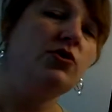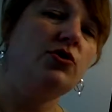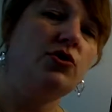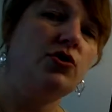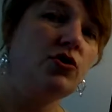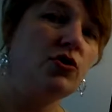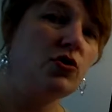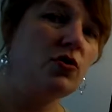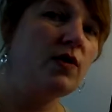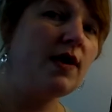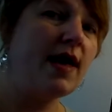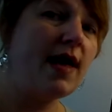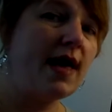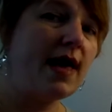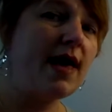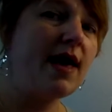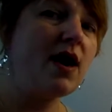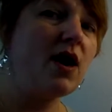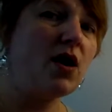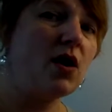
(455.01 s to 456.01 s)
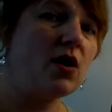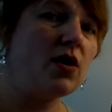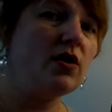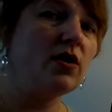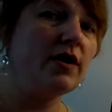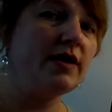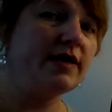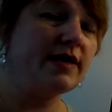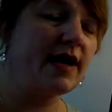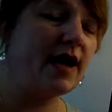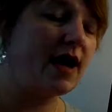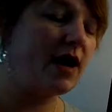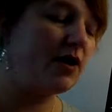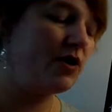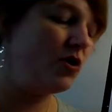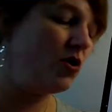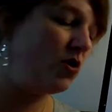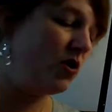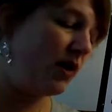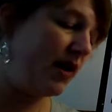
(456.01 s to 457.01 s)
Tu es en
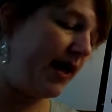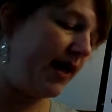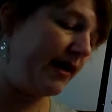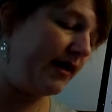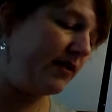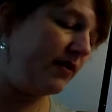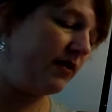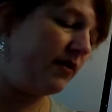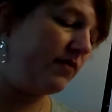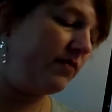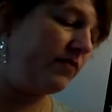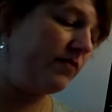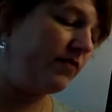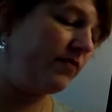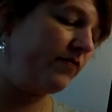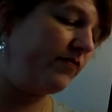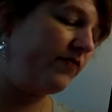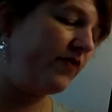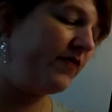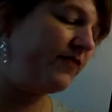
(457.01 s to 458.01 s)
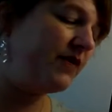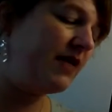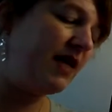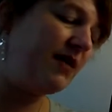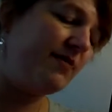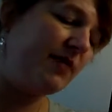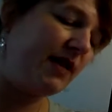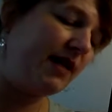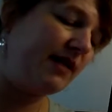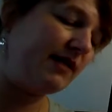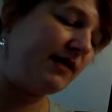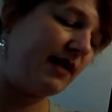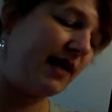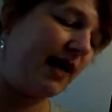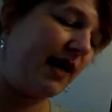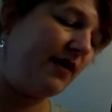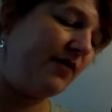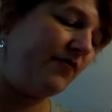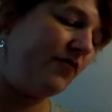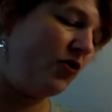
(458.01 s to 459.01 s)
retard. You're late. 15 minutes
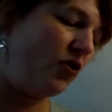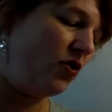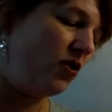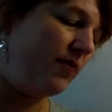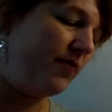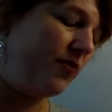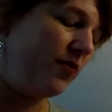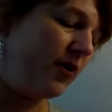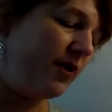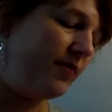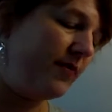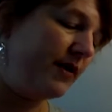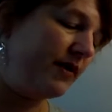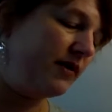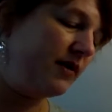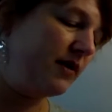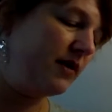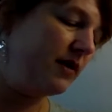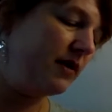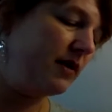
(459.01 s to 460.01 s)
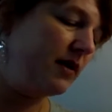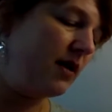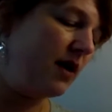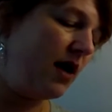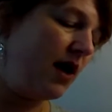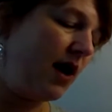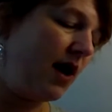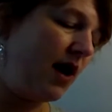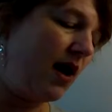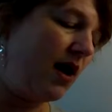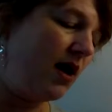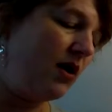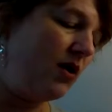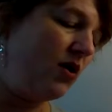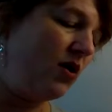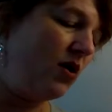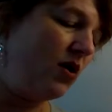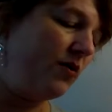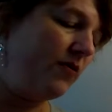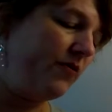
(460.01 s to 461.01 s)
late for your appointment.
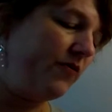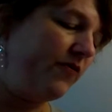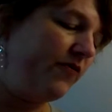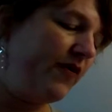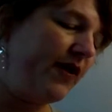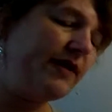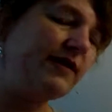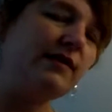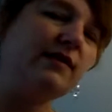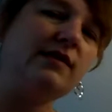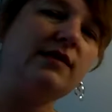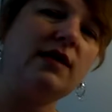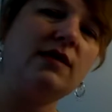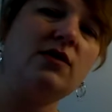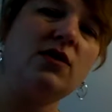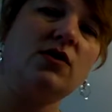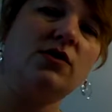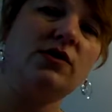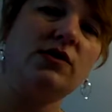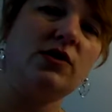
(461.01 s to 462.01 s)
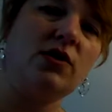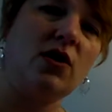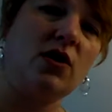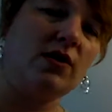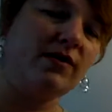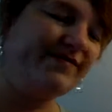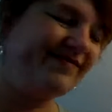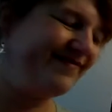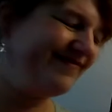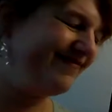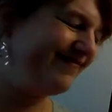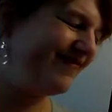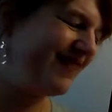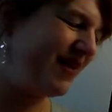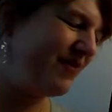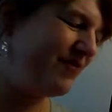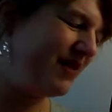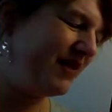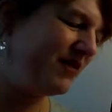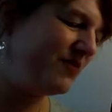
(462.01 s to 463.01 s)
Alors, faites attention.
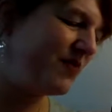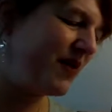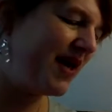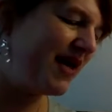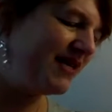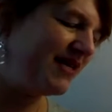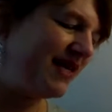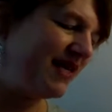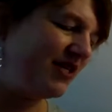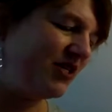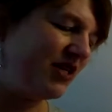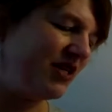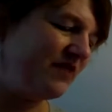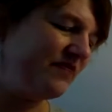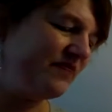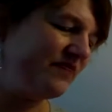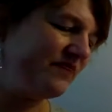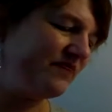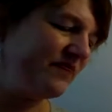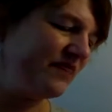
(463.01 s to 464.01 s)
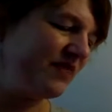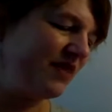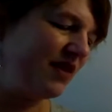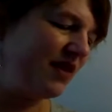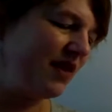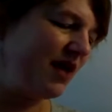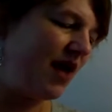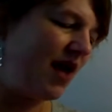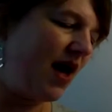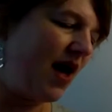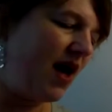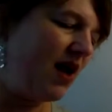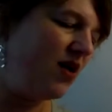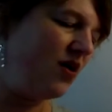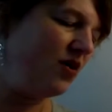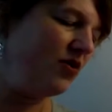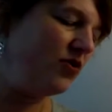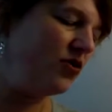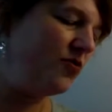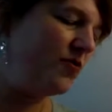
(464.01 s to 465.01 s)
That means pay attention.
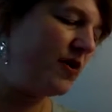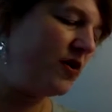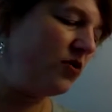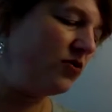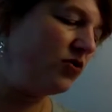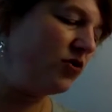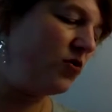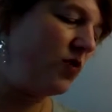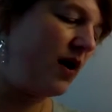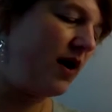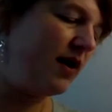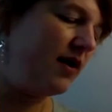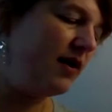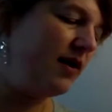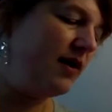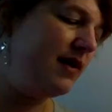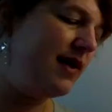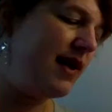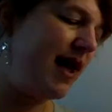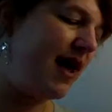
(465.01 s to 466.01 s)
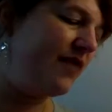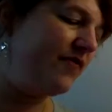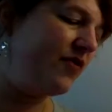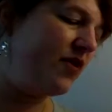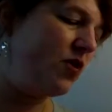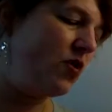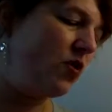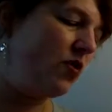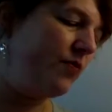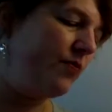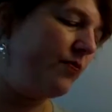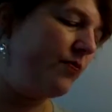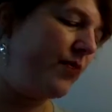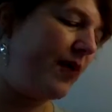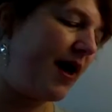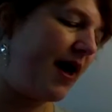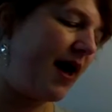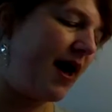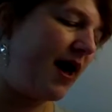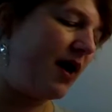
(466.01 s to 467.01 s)
Alors, numéro 3. L'avion
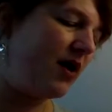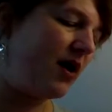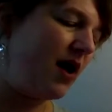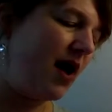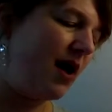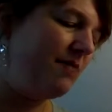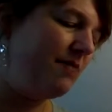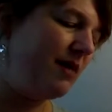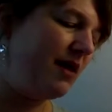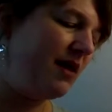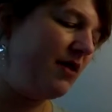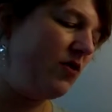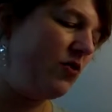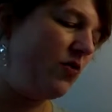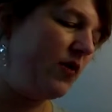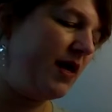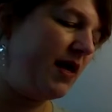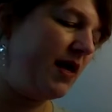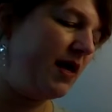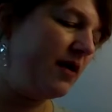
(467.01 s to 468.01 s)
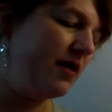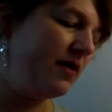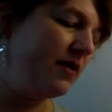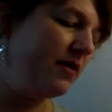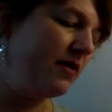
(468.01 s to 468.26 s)
part à minuit.